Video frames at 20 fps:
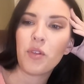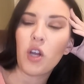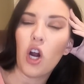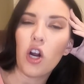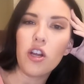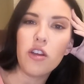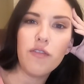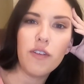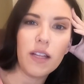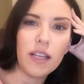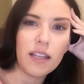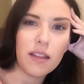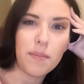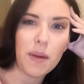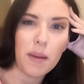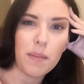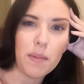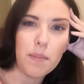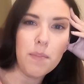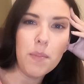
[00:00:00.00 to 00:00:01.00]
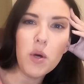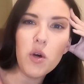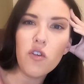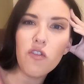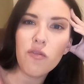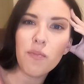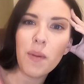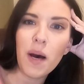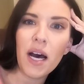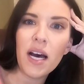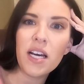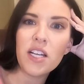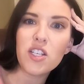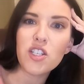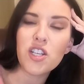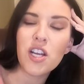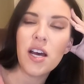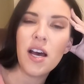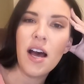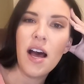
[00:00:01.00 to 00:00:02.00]
are you feeling the baby move
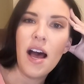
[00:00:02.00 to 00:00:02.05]
much?